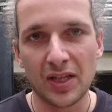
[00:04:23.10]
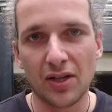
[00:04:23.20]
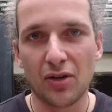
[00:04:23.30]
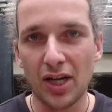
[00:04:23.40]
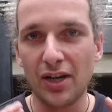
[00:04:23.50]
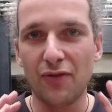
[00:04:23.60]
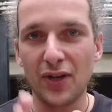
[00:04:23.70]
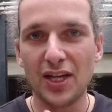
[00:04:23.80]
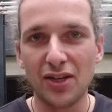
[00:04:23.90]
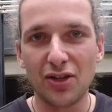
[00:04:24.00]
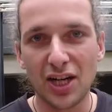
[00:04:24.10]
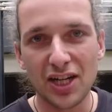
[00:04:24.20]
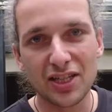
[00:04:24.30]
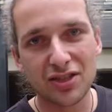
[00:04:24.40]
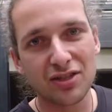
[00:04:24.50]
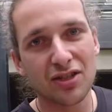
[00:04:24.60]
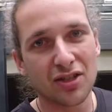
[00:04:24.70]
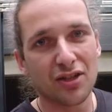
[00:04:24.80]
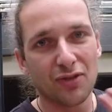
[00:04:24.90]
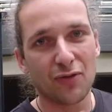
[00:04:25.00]
Okay, thank you guys
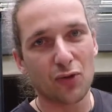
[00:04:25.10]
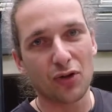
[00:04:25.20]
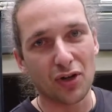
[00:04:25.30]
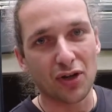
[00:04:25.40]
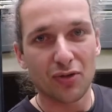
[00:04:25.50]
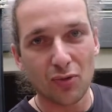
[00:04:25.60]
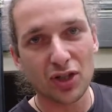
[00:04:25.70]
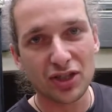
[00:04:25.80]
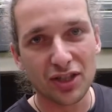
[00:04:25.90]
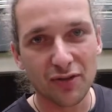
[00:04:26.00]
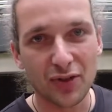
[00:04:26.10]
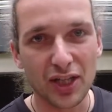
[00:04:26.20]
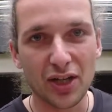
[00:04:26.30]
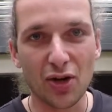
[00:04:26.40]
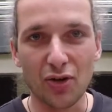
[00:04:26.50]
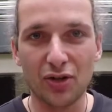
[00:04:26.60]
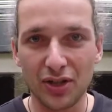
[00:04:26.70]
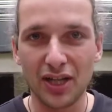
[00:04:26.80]
for watching the video.